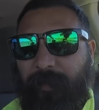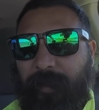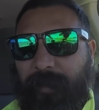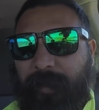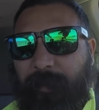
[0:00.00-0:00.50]

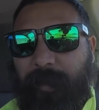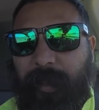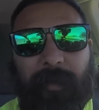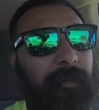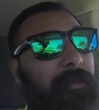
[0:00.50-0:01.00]
at the same
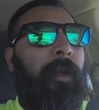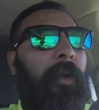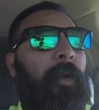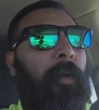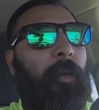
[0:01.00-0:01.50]
time.
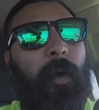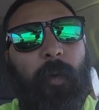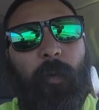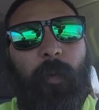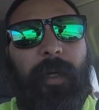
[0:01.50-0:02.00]

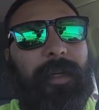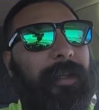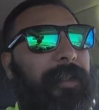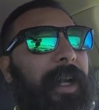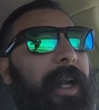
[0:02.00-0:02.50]
Woo, what a
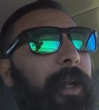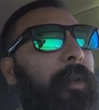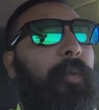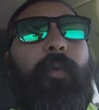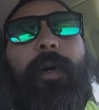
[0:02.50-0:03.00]
day,
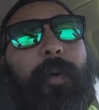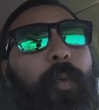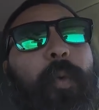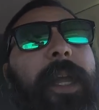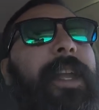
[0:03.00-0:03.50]
what a
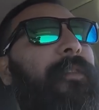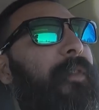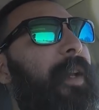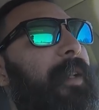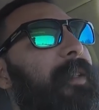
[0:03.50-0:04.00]
week,
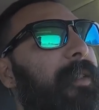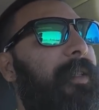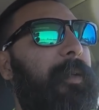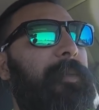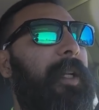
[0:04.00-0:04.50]

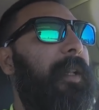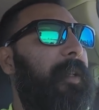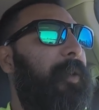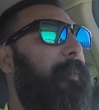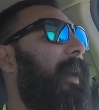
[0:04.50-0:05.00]
fellas. I'm
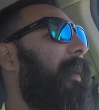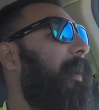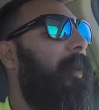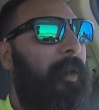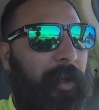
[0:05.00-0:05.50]
telling you, my
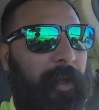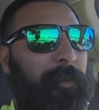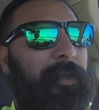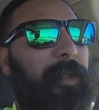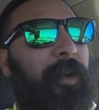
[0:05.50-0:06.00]

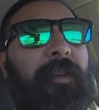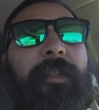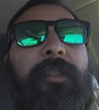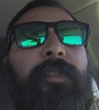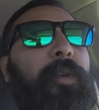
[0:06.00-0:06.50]
arms are
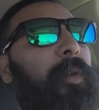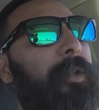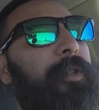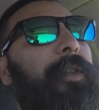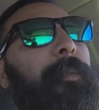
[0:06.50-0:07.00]
sore to the